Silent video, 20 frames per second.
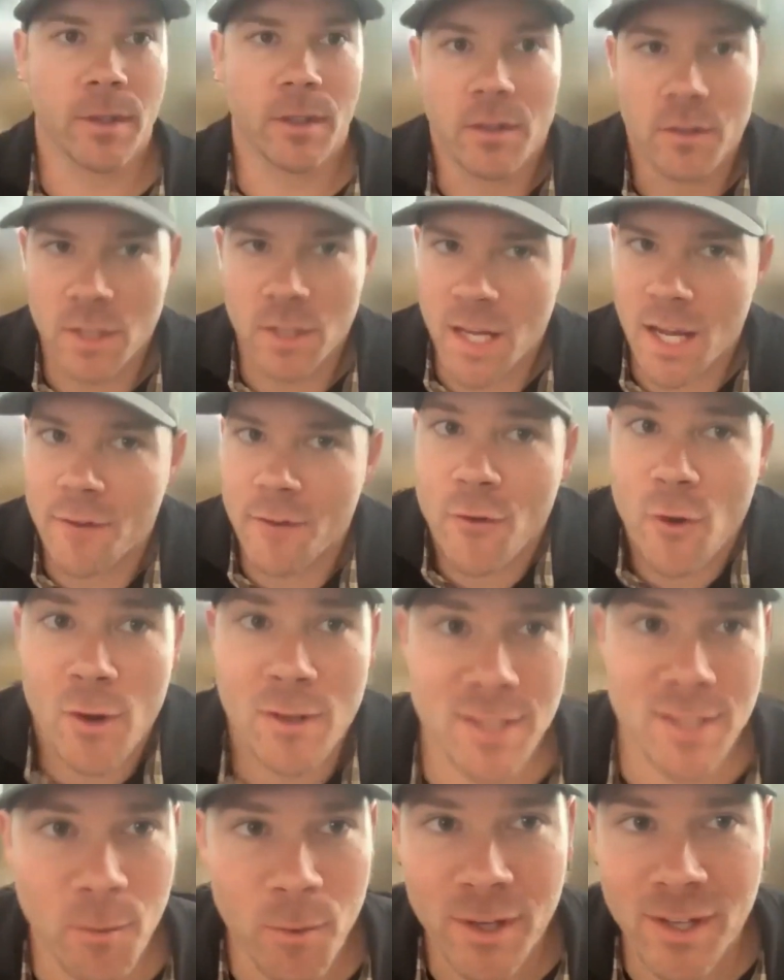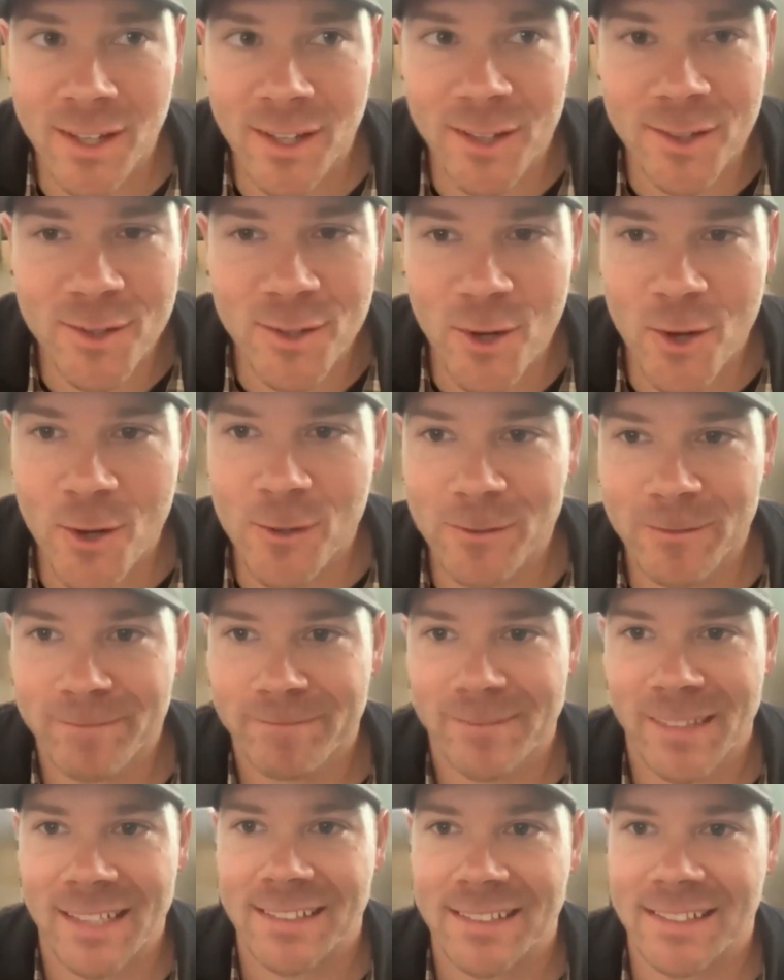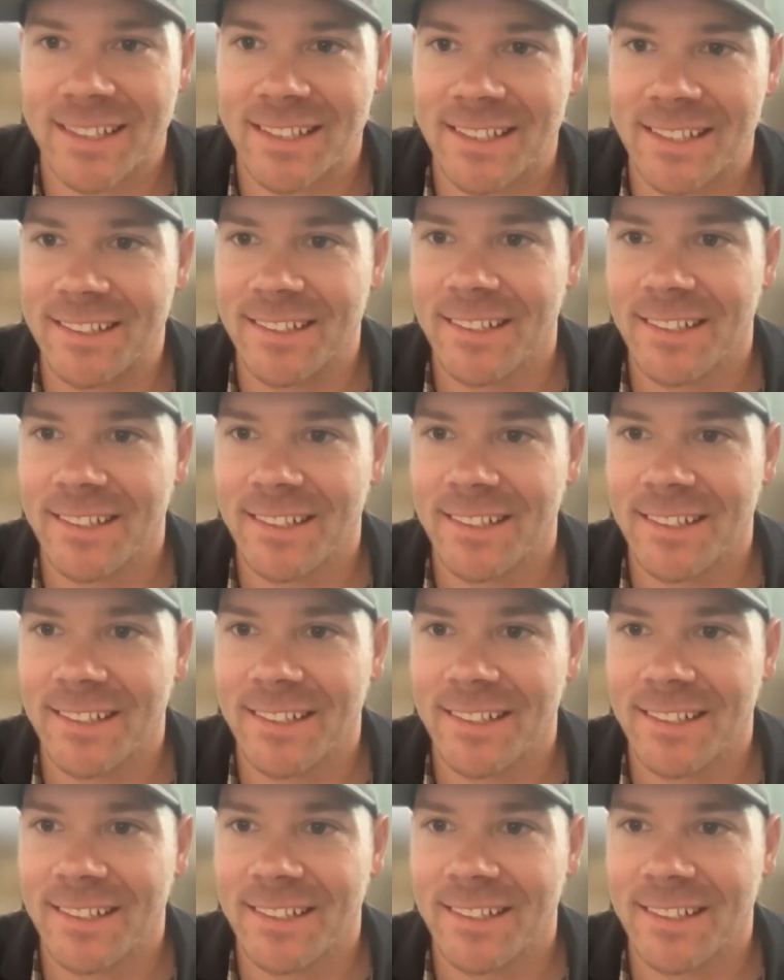You got to focus on what you can control. That's it.